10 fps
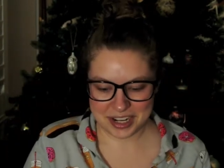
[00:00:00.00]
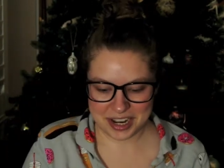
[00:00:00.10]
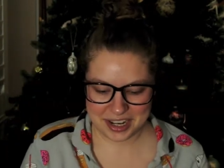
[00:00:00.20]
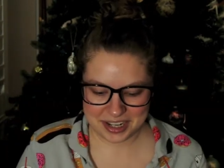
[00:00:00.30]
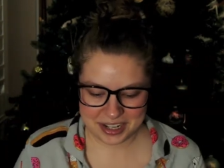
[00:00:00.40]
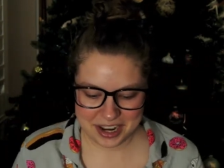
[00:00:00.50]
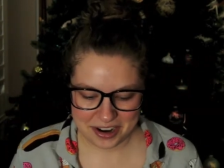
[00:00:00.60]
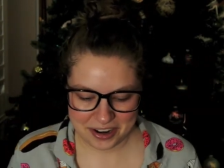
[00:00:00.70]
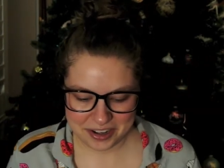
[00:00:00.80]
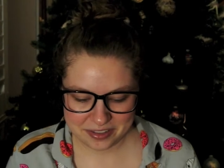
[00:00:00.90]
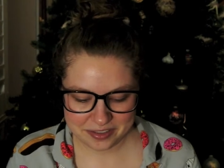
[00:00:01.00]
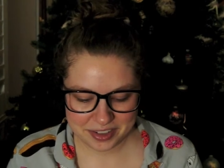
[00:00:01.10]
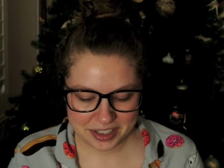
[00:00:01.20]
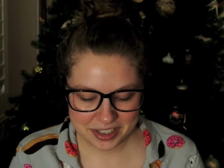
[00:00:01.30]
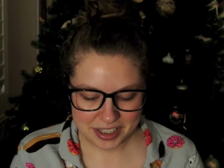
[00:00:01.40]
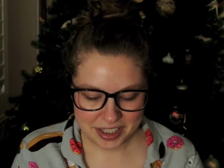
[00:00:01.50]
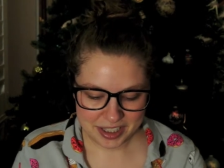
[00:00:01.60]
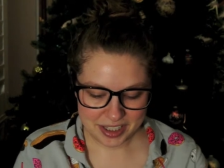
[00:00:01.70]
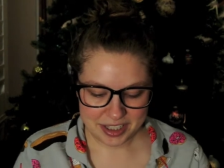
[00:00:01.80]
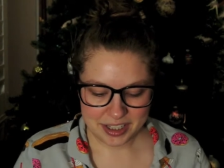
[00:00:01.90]
taken care of,
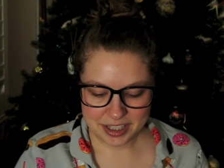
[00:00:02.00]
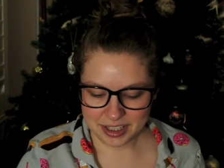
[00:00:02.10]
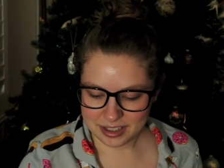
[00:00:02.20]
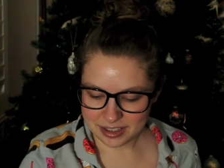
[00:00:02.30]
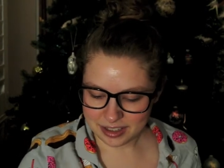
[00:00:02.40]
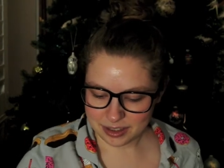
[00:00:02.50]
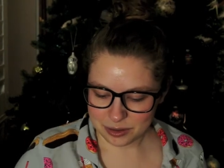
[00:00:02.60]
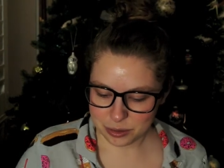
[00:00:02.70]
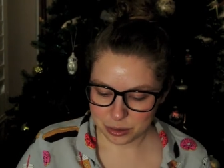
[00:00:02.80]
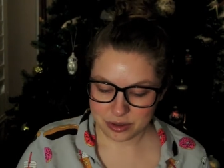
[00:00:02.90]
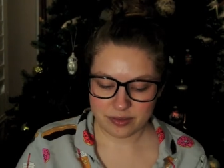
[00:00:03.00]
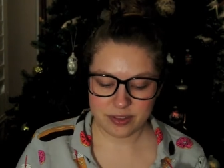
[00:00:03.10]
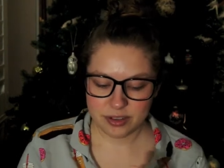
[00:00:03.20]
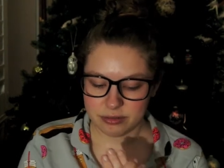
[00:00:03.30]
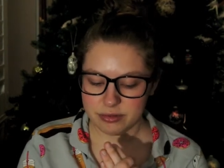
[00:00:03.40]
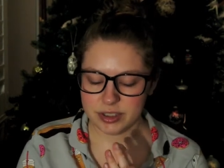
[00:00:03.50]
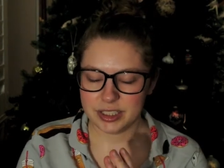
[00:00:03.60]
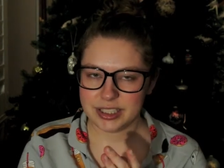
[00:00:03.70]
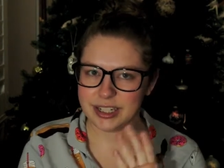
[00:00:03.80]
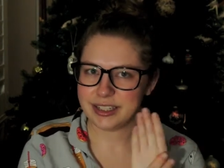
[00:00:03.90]
oh, that feels
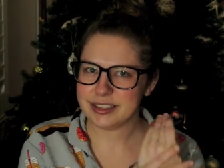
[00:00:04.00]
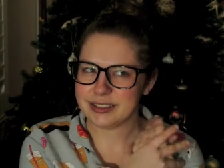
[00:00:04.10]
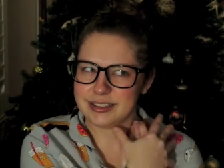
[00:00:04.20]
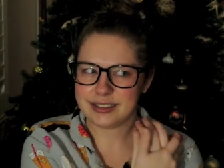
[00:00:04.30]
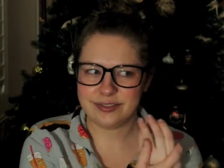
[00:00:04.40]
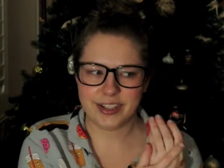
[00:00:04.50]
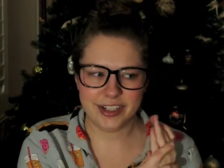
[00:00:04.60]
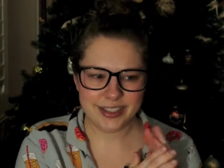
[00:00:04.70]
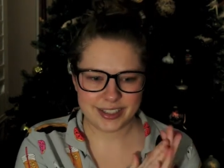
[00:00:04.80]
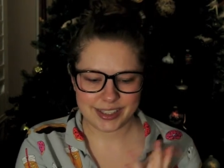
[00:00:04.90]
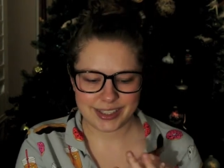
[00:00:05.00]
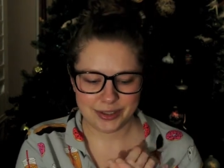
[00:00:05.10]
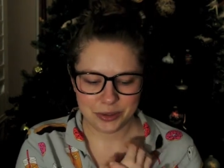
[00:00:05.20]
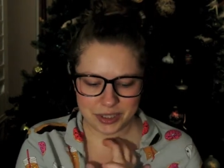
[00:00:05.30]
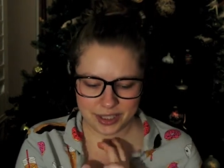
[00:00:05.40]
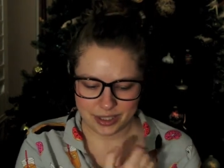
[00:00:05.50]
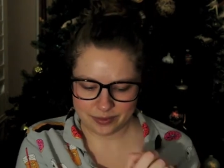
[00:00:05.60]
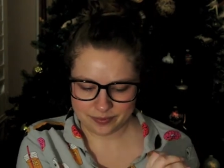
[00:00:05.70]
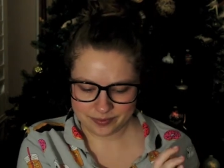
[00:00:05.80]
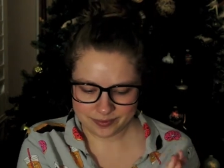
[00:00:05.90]
really nice. It's very silky.
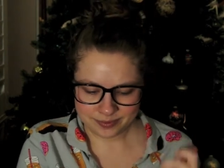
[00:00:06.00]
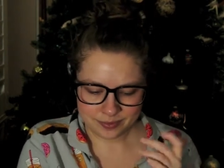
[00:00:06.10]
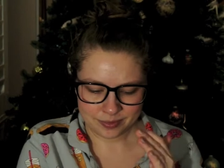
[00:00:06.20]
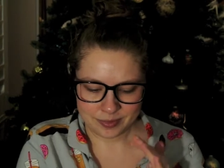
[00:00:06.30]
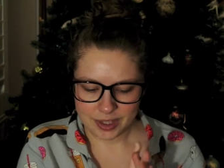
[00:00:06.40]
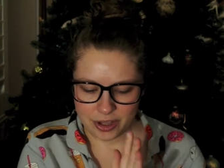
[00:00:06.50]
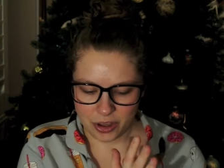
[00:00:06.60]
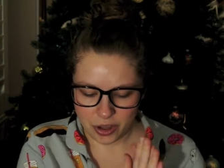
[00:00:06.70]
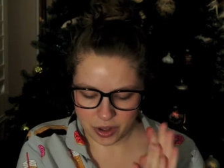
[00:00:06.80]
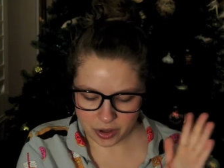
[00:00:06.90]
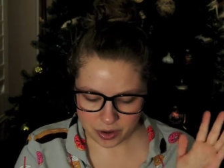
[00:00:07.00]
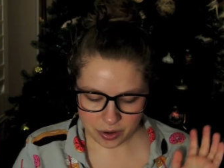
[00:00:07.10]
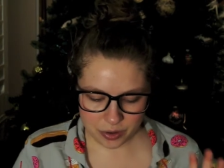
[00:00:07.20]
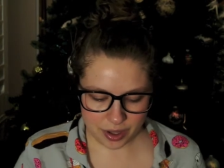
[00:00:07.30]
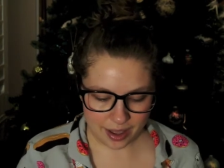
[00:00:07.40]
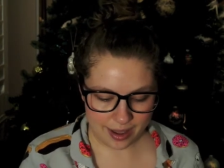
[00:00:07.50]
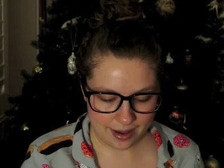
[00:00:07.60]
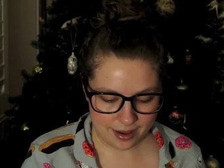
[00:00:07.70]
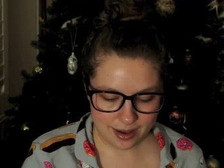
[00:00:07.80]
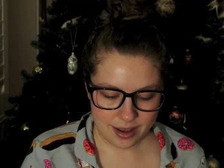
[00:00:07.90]

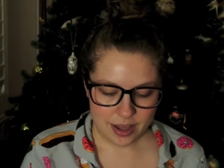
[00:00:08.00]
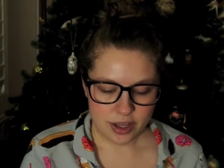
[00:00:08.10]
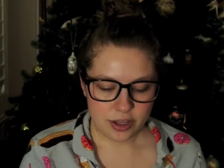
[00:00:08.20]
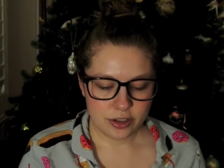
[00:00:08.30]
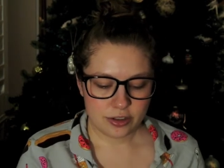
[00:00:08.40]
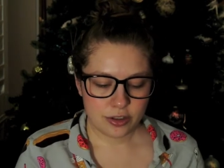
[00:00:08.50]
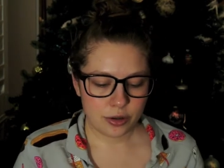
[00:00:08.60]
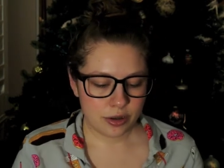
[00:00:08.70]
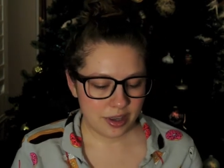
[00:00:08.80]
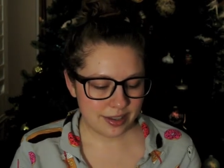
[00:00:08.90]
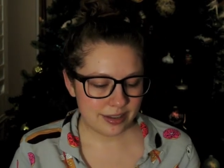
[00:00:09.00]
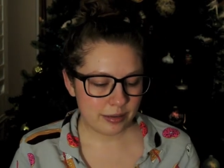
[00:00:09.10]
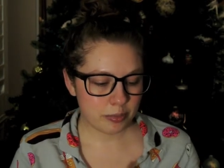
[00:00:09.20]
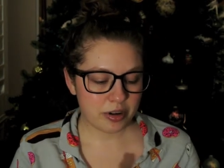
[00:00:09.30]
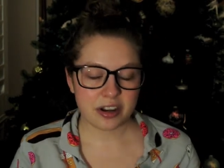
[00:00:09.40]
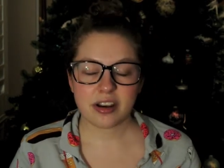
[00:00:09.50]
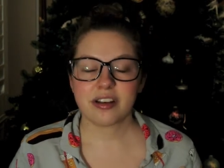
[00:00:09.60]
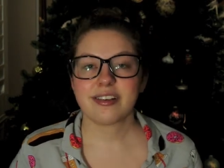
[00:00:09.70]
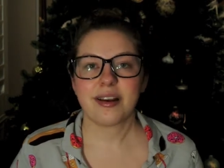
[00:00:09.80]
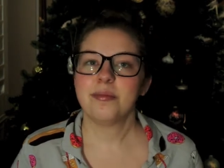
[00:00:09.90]
Okay, so this is a
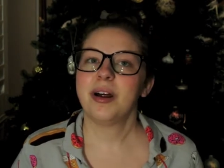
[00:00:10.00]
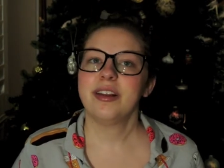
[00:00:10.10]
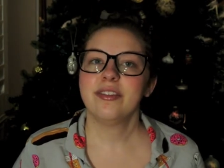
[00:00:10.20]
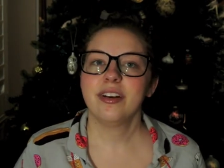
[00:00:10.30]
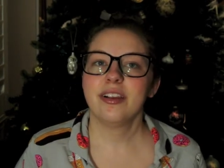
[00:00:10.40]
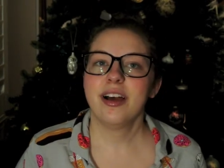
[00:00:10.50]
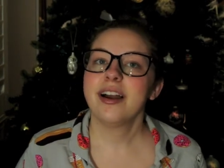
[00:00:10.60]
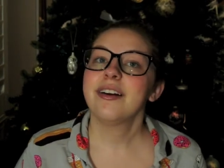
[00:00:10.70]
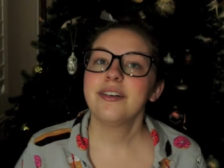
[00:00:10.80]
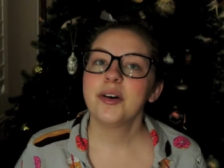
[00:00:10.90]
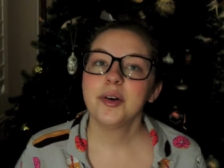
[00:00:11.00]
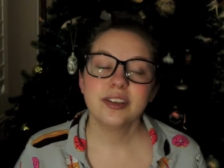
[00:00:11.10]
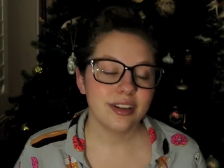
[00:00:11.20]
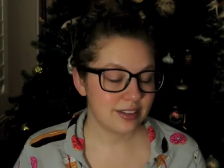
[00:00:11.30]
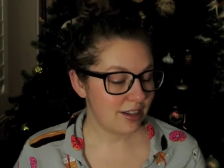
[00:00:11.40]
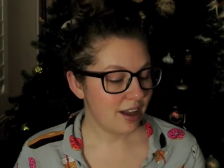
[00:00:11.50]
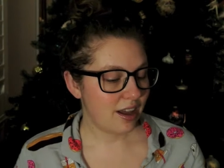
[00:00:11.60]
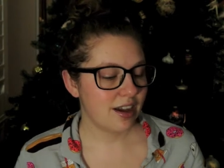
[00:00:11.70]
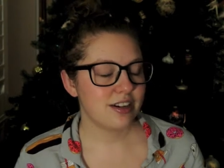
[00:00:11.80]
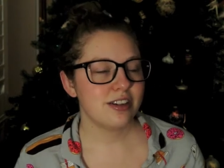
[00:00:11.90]
product, I'm not even going to lie, I don't know what it does.
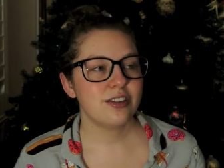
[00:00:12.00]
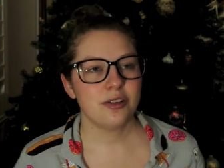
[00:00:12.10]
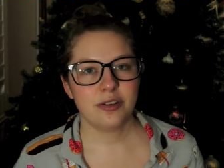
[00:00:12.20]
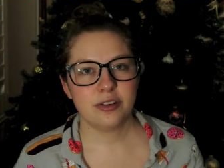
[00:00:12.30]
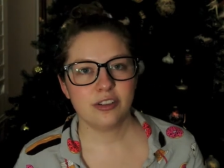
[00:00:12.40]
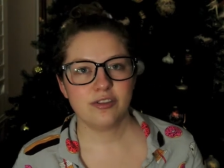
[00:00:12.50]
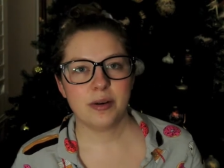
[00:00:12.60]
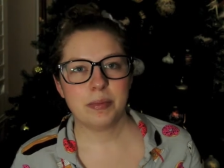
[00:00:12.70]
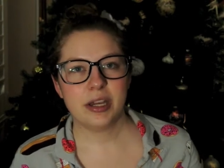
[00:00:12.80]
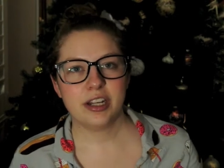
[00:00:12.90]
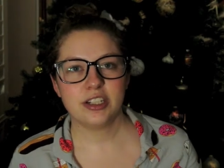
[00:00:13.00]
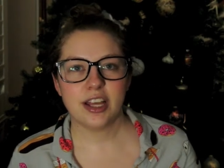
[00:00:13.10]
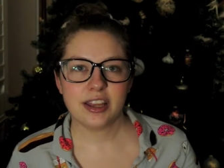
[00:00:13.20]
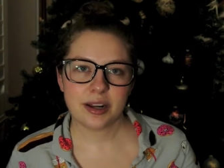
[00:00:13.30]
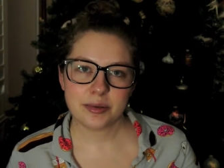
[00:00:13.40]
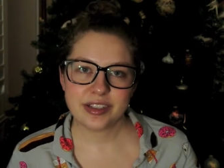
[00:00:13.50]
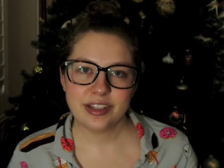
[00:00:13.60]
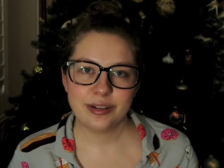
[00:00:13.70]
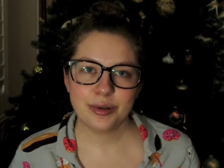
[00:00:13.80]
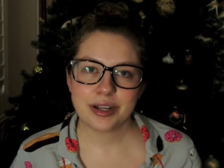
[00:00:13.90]
I just saw it on the front page and that it was
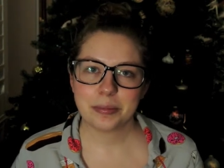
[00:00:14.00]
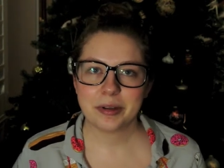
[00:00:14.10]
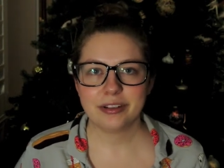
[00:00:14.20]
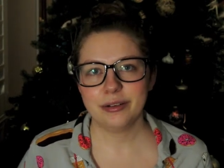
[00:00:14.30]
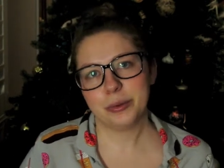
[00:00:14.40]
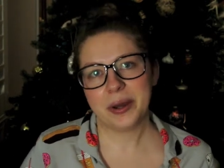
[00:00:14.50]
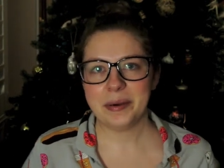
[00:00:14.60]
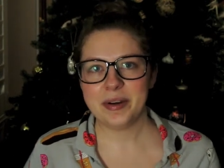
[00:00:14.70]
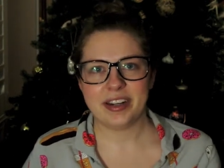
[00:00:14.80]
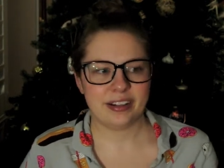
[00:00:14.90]
new and I'm like, oh, I want it.